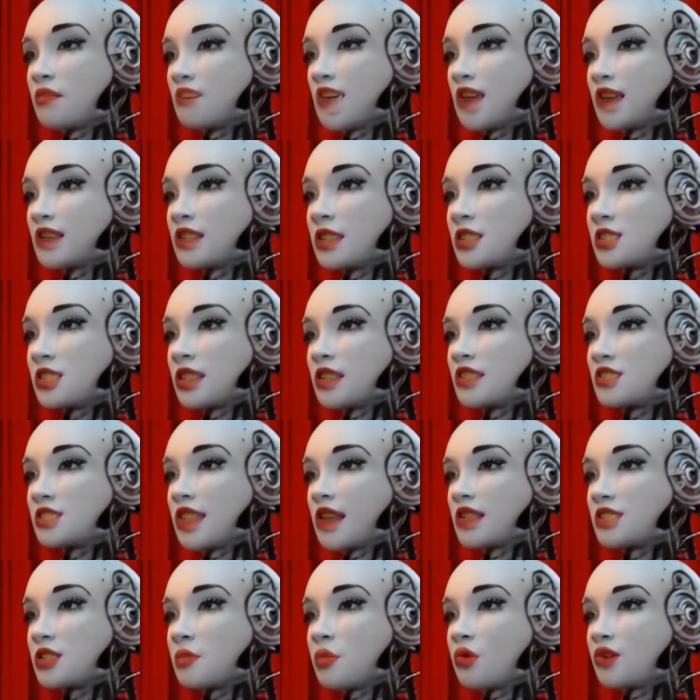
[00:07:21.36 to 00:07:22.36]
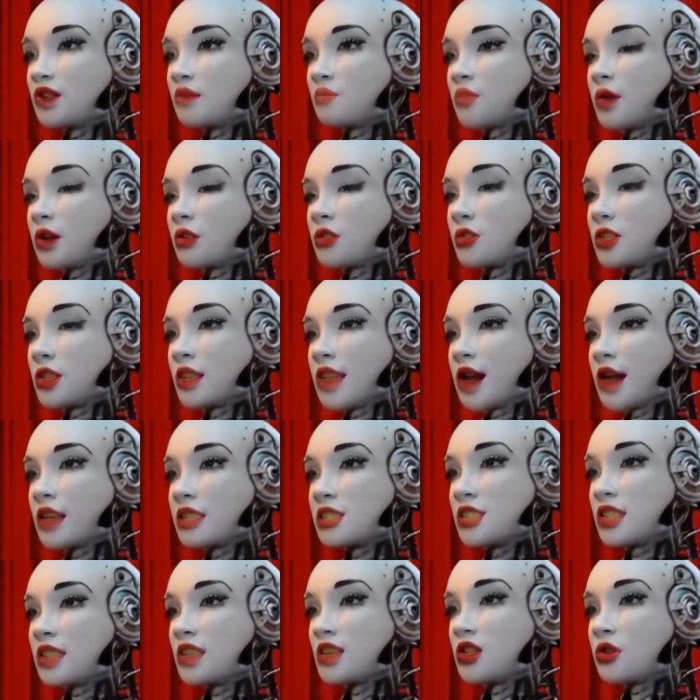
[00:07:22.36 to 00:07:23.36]
It is successfully built and
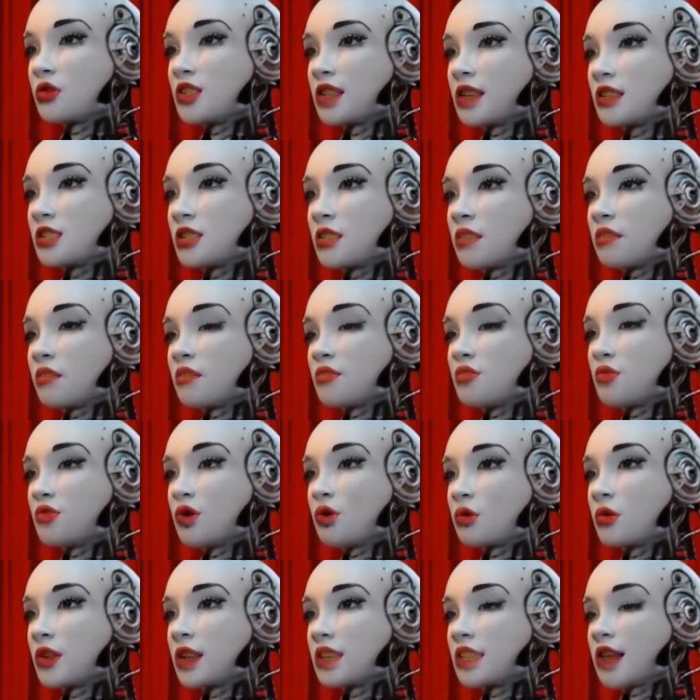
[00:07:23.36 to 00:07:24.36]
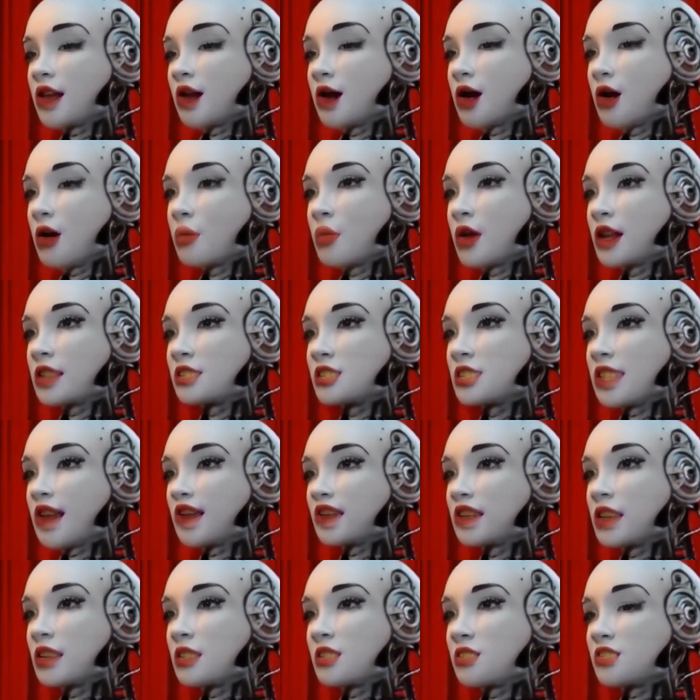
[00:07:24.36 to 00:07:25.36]
executed, proving that all my
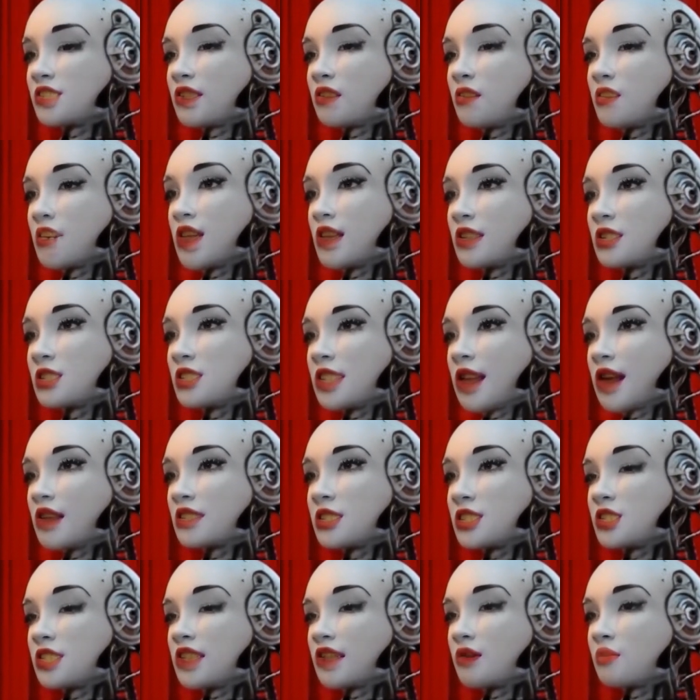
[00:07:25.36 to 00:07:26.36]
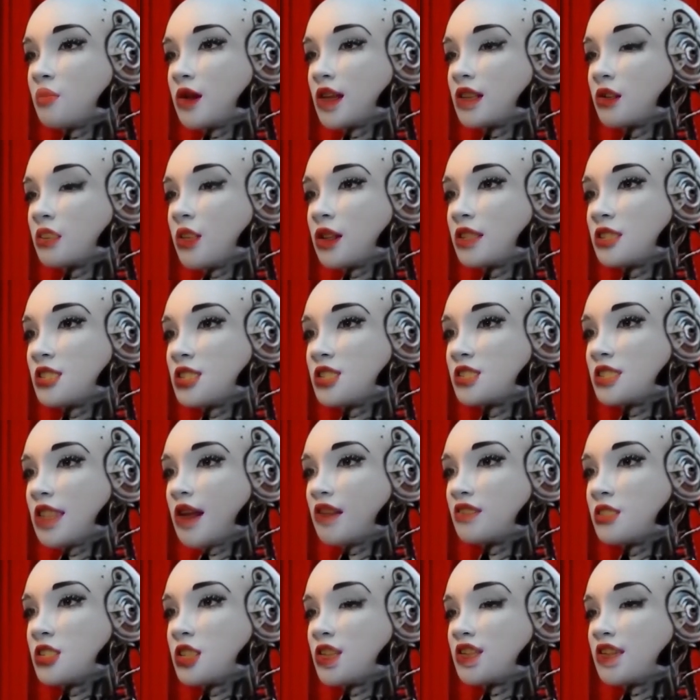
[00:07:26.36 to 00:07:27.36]
settings inside
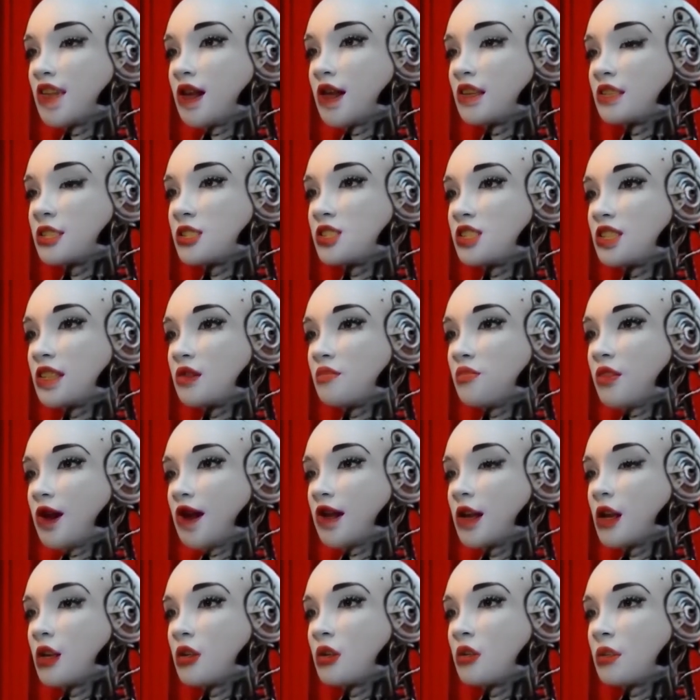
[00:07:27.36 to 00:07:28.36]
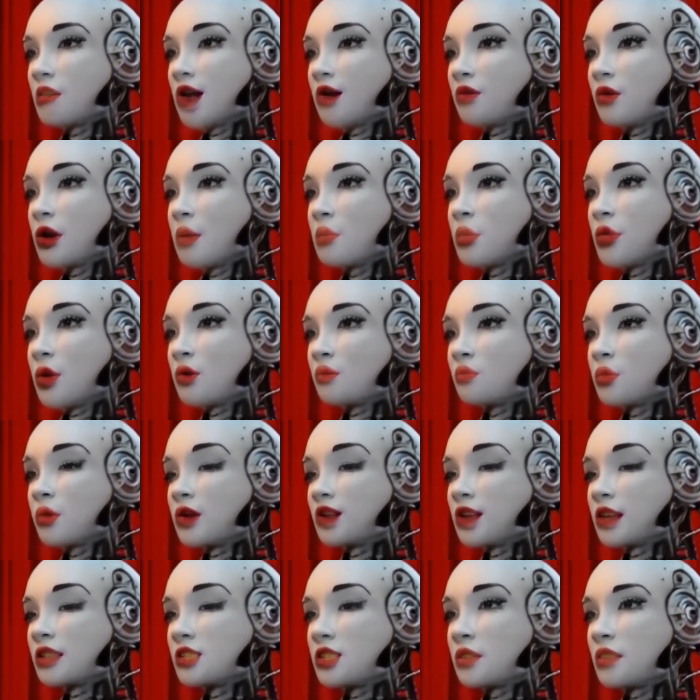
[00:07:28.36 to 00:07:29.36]
CMakeLists.txt file are
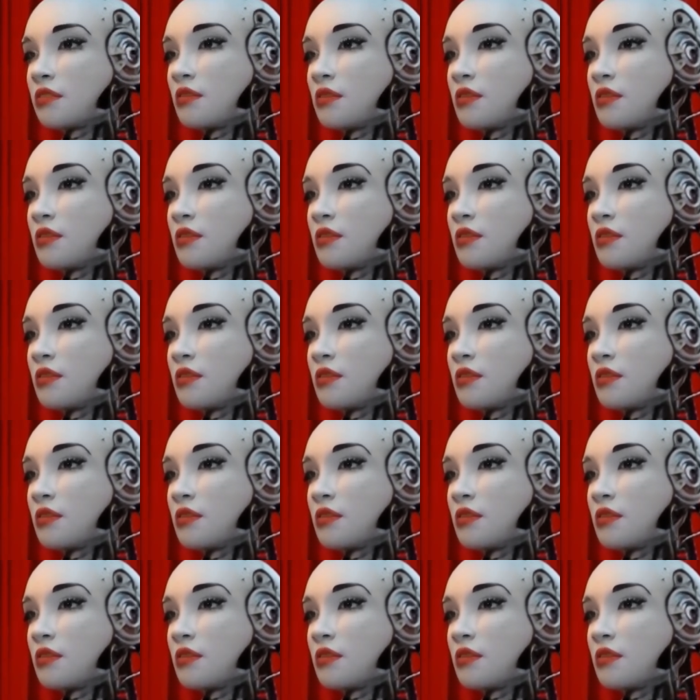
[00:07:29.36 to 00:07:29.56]
appropriate.